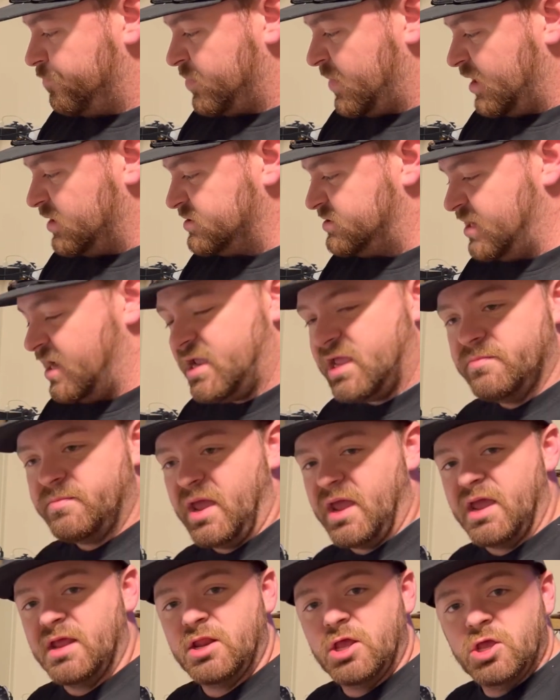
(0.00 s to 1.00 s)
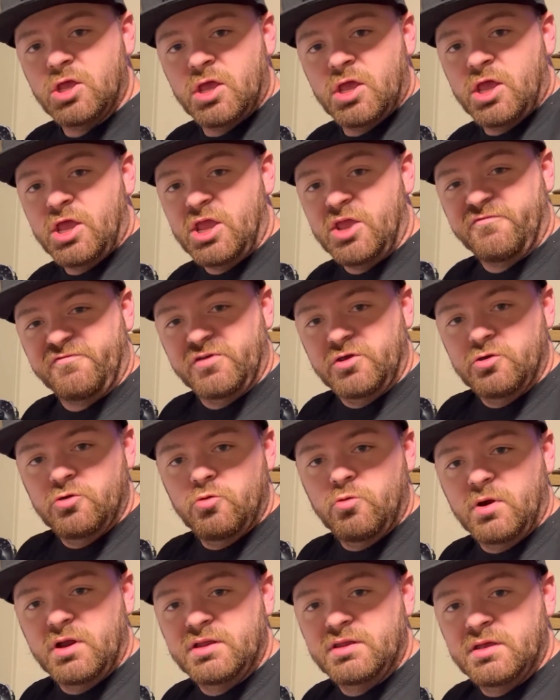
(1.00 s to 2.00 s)
second man, if you
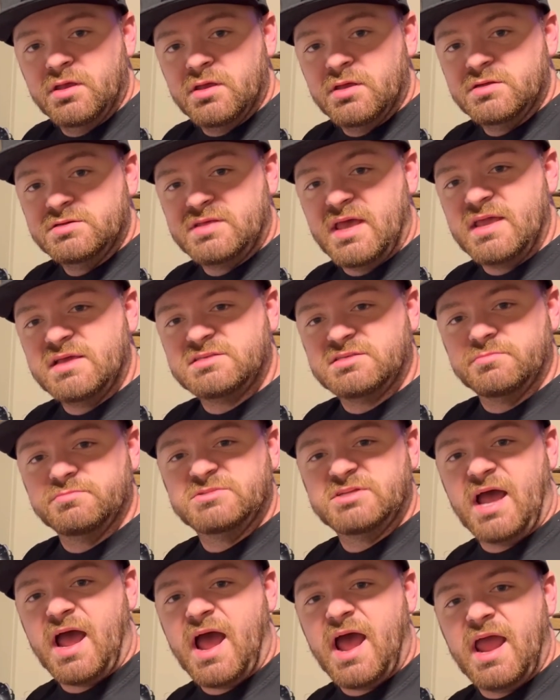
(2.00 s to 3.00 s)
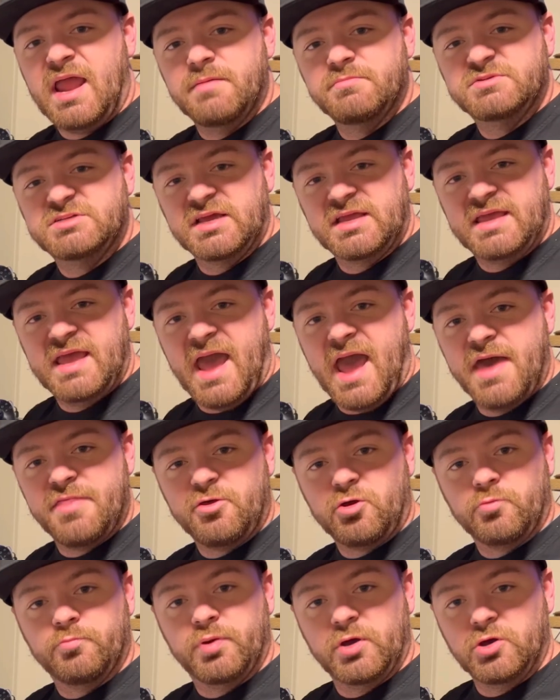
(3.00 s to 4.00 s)
would take some time to
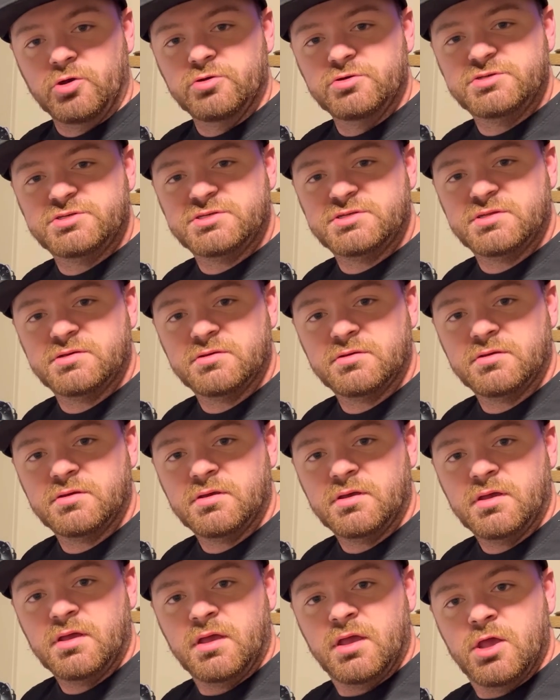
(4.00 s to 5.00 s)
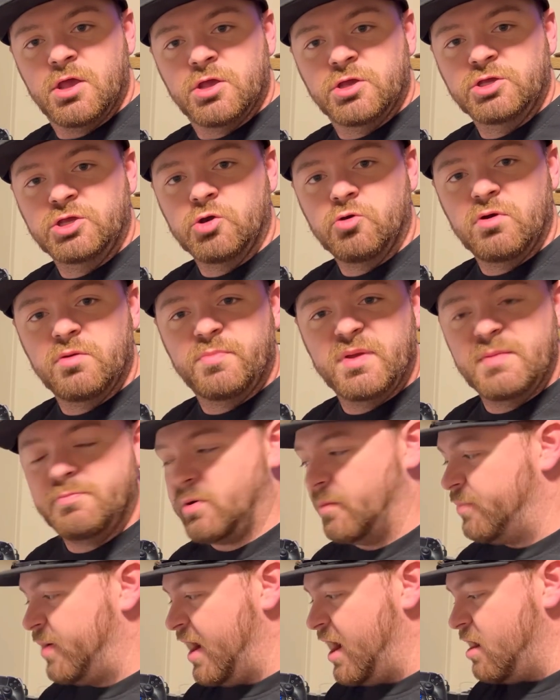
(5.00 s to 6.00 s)
gather boost, you would be
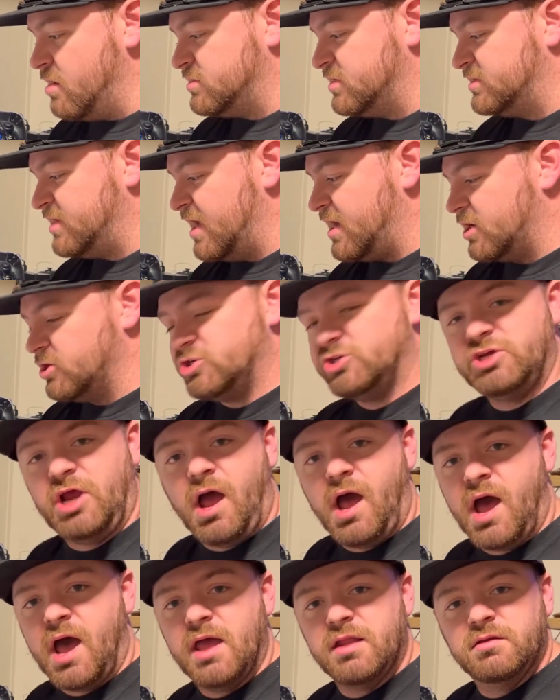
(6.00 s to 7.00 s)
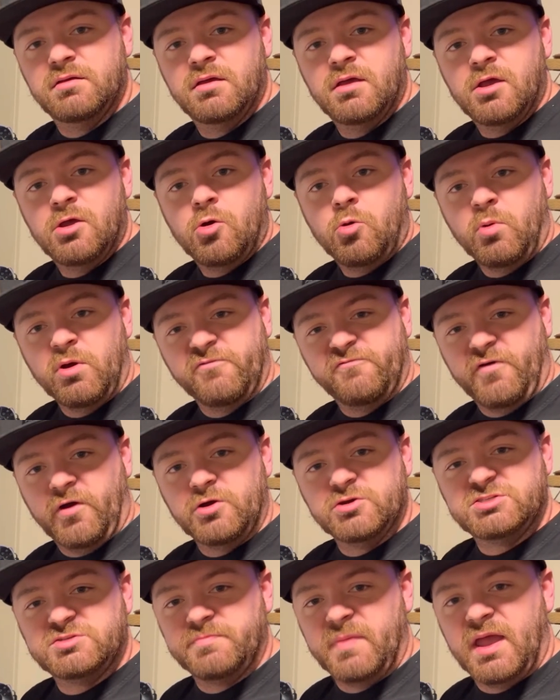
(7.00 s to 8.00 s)
prepared to take a shot when
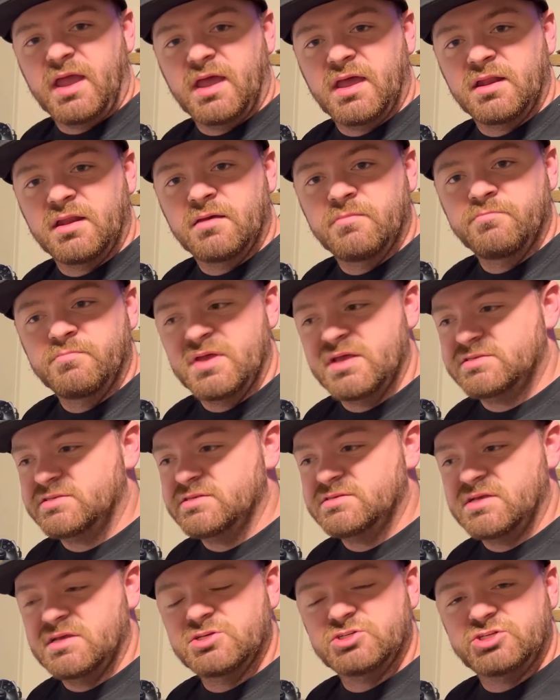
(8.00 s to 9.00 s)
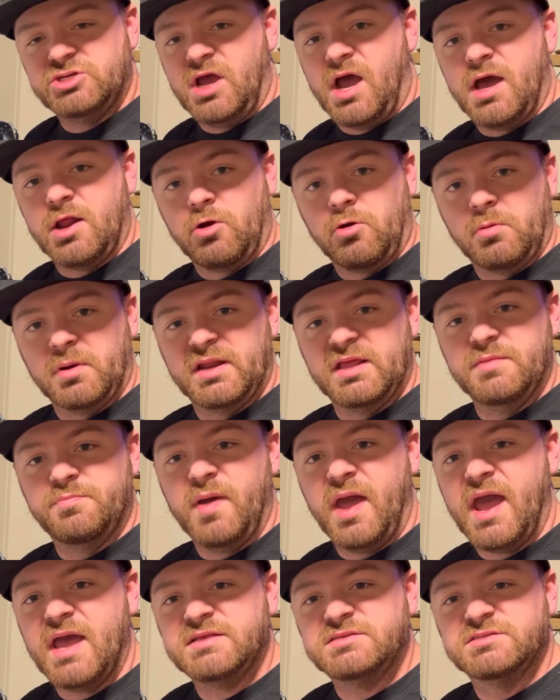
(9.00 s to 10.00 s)
first man misses his shot or when he
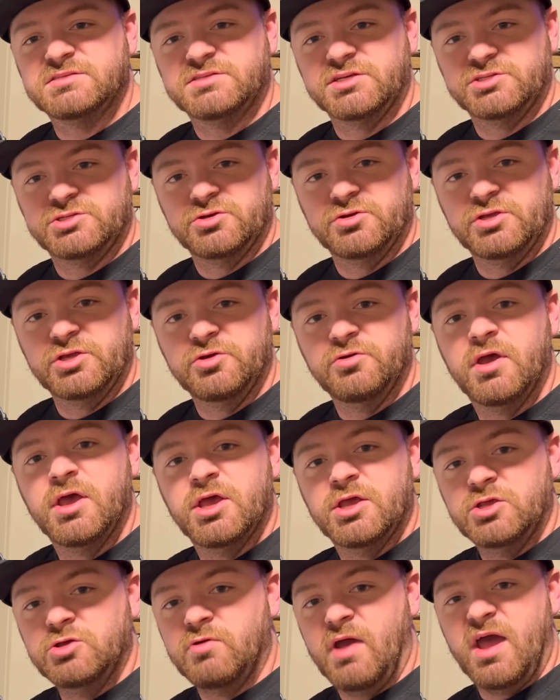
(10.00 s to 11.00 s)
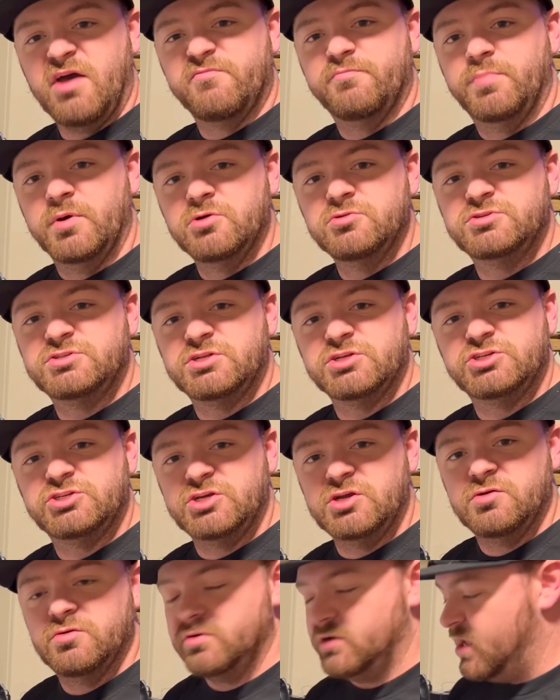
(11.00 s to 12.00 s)
passes it to you. You have boost to
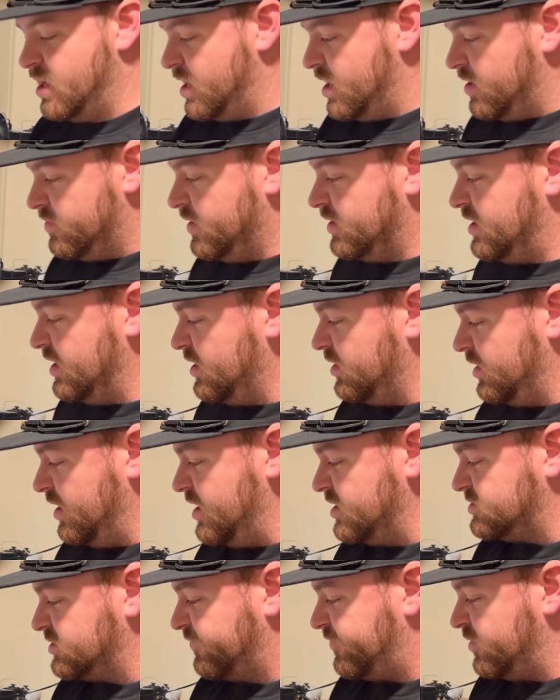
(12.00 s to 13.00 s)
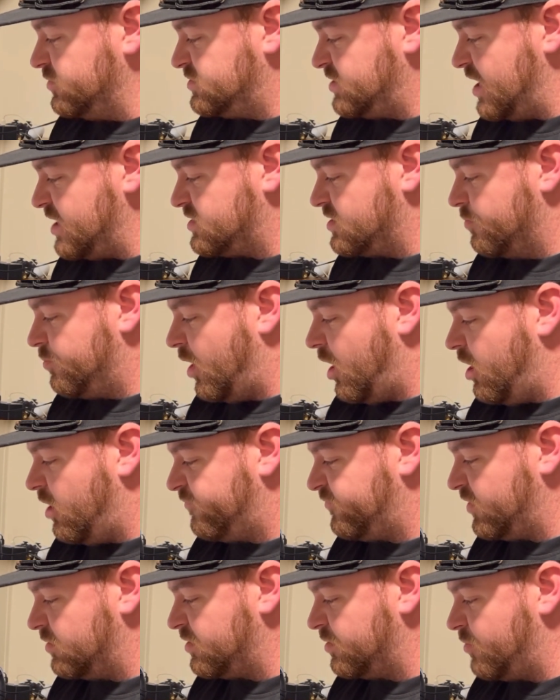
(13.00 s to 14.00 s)
shoot. The deal is, if you take the ball
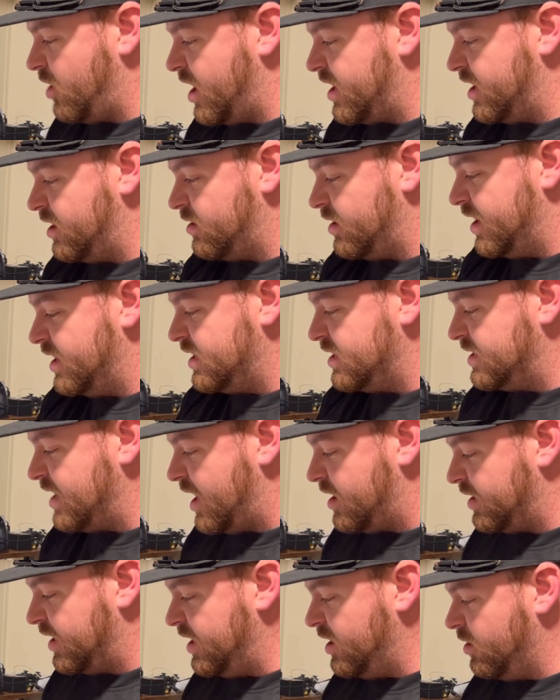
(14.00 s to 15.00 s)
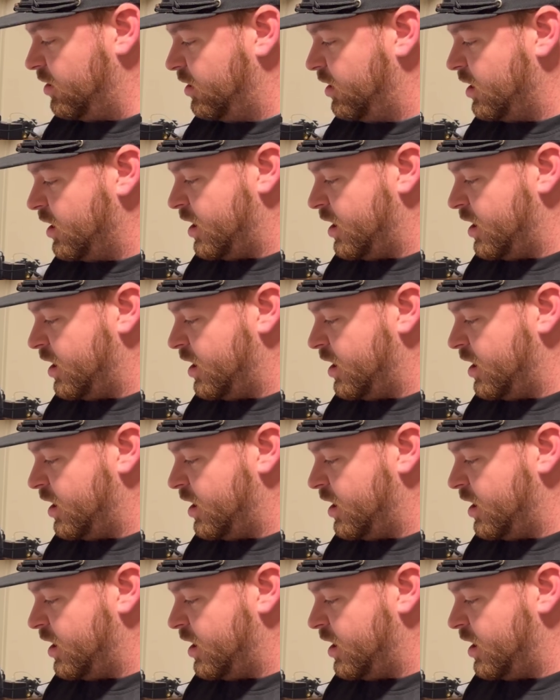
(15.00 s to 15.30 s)
from him right here and hit it down here,